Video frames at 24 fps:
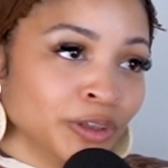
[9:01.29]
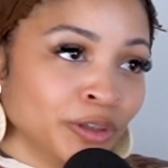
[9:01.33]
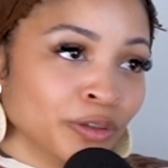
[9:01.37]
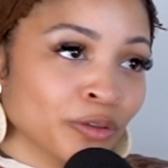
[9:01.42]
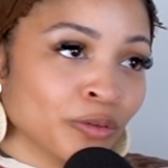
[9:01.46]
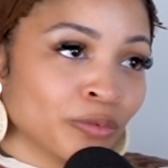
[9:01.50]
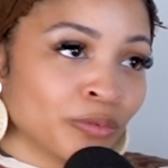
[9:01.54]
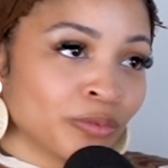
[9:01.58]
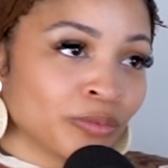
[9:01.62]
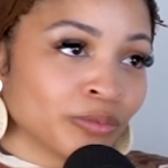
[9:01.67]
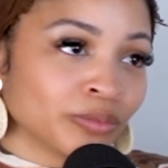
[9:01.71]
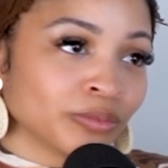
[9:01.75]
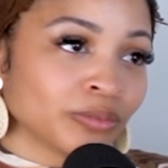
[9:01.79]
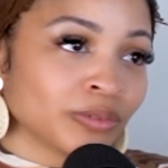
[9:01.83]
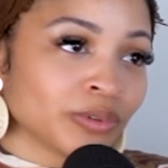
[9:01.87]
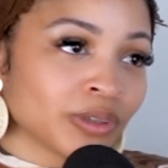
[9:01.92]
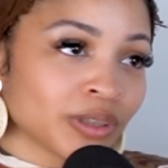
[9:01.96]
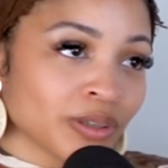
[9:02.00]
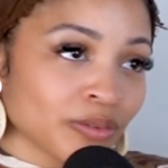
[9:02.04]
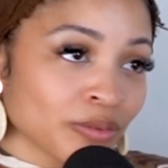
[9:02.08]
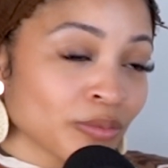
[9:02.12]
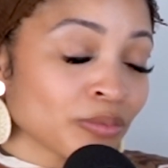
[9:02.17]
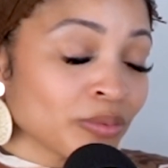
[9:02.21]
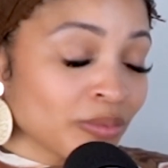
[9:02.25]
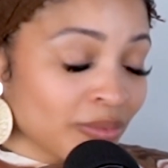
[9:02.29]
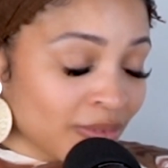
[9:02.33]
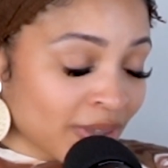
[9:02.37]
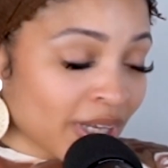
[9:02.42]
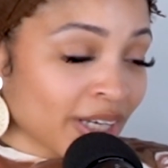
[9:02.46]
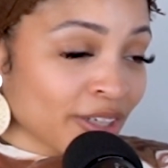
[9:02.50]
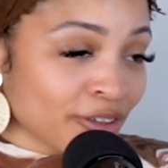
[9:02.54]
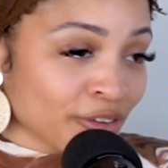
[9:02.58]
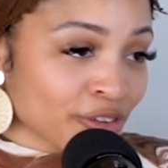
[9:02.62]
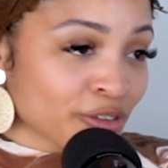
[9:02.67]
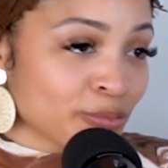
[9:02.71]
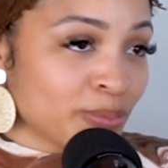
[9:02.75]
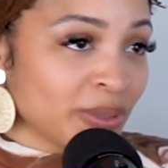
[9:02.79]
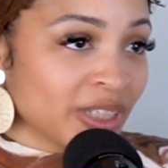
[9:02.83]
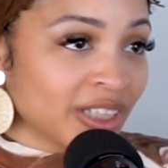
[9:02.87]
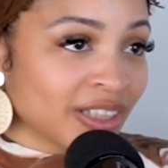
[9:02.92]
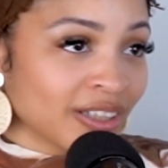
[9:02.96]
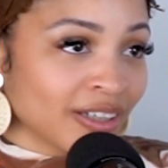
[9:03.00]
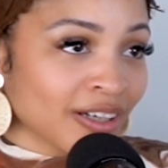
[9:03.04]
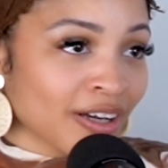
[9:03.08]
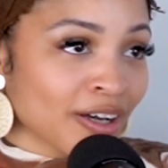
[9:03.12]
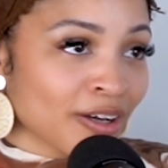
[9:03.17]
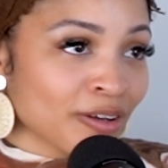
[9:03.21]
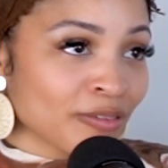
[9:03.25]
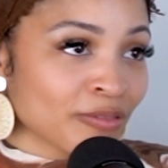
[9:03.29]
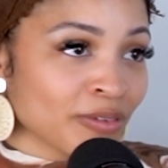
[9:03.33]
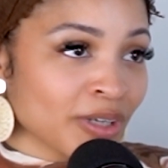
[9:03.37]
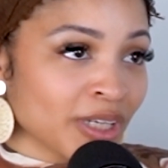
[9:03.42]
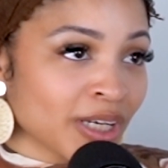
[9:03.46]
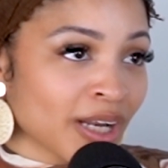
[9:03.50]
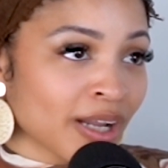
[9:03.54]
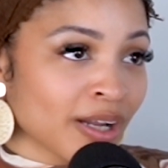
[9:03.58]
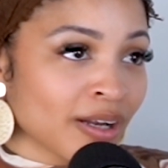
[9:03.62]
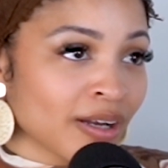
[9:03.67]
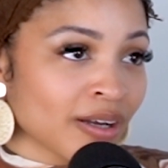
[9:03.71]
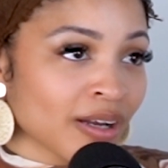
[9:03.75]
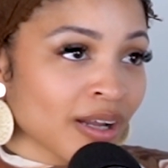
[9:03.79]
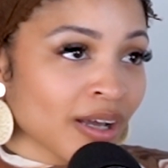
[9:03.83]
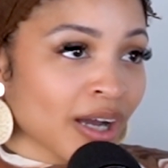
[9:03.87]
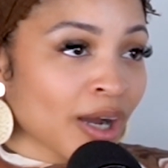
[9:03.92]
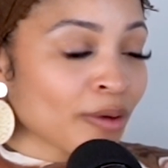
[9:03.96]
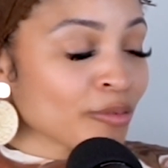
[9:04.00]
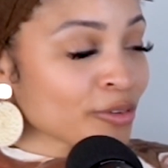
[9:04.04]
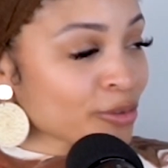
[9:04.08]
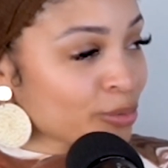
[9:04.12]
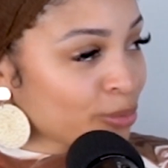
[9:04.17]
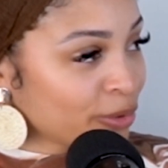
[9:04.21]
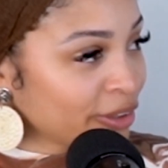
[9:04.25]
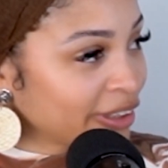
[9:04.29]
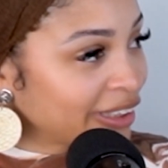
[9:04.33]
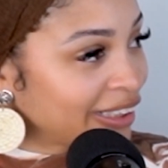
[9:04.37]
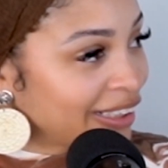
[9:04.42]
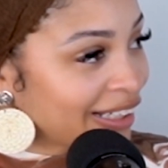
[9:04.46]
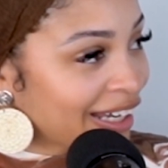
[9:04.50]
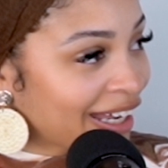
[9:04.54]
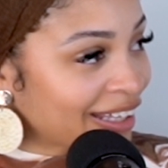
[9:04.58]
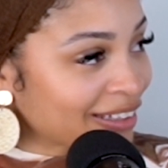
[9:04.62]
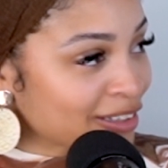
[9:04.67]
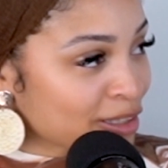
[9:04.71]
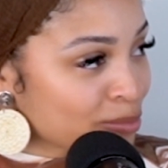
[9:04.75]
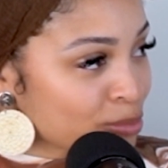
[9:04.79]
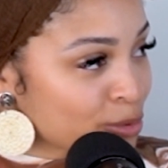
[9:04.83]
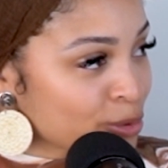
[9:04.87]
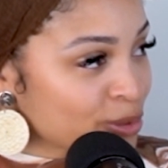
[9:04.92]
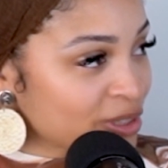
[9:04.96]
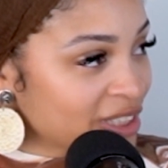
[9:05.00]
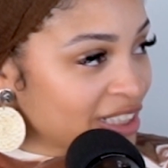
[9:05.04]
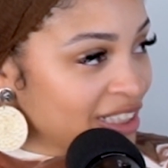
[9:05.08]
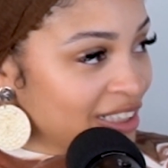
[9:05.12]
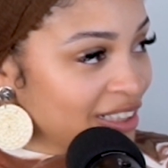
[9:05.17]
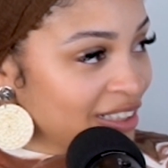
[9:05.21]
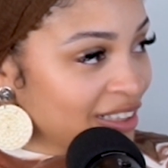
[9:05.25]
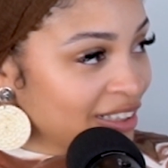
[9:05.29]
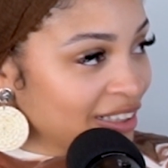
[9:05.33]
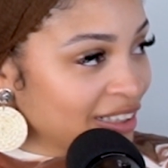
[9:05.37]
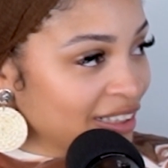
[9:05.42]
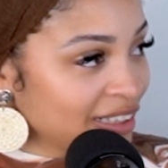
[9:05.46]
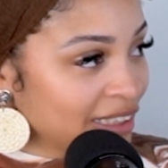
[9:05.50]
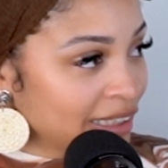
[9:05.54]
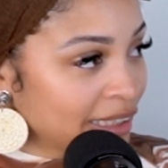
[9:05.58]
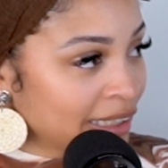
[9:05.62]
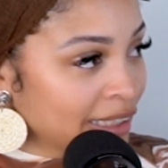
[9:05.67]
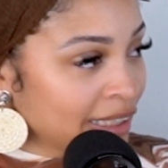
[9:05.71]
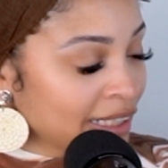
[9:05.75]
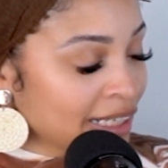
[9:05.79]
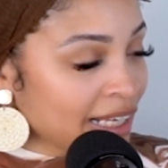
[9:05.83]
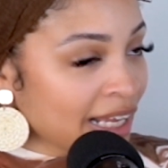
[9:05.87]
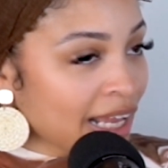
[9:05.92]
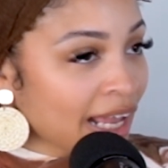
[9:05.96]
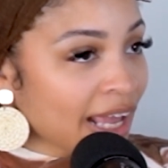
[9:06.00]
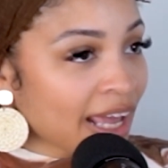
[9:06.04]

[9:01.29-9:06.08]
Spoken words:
know, that you're speaking of, and then I was working at the boutique, and